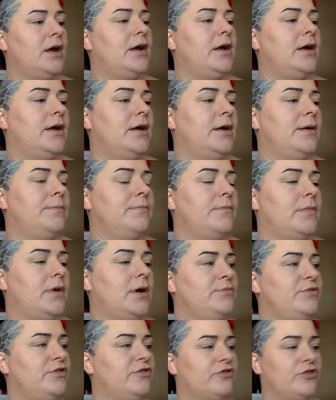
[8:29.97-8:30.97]

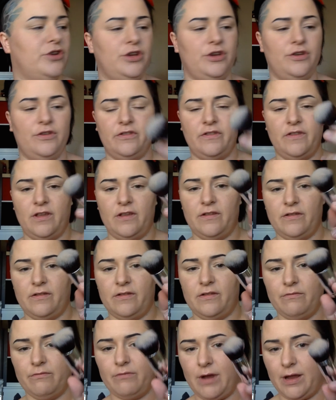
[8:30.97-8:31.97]
I'm just going to use
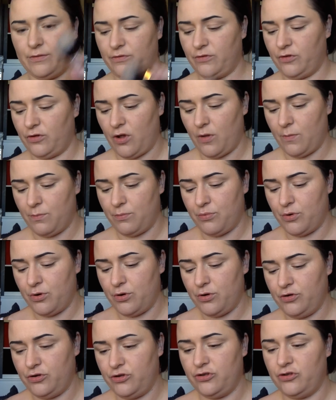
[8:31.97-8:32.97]
this round top
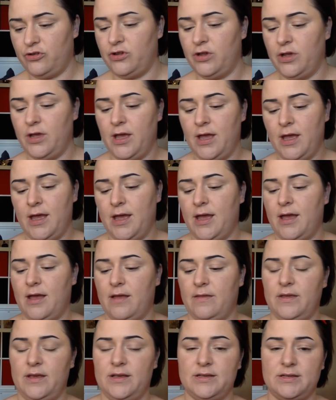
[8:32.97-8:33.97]
brush
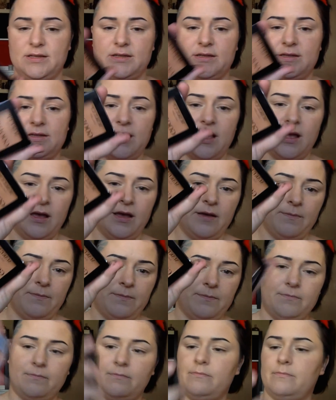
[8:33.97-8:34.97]
and this
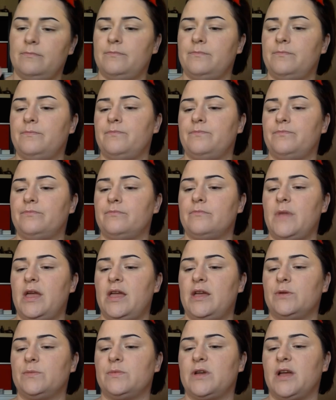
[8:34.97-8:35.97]

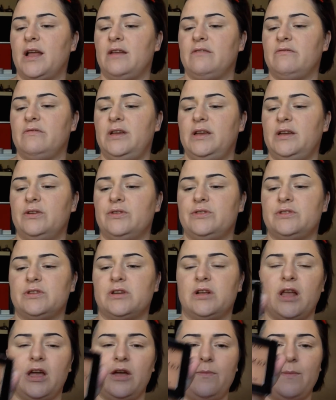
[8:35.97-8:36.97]
Makeup Gallery Good to
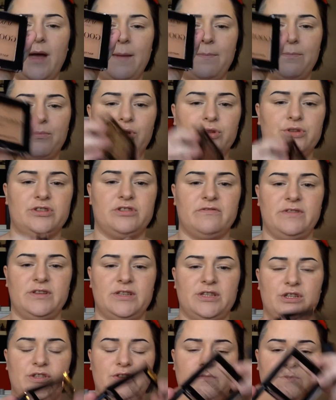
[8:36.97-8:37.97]
Glow matte bronzer. It's
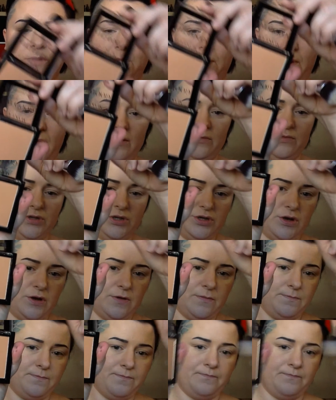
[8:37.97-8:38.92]
just from the Pound Shop.